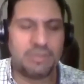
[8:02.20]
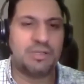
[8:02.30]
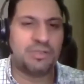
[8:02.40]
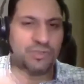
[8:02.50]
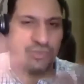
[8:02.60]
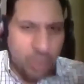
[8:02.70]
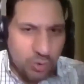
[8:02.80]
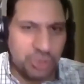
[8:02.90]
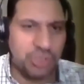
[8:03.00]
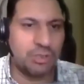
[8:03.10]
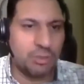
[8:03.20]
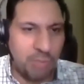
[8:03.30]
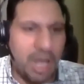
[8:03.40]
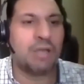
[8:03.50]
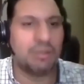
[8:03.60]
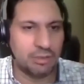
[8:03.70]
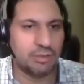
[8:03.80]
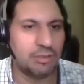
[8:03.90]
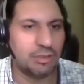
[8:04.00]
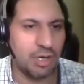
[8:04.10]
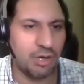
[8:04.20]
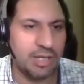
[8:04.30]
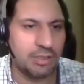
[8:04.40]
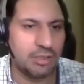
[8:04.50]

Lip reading: social model. All right.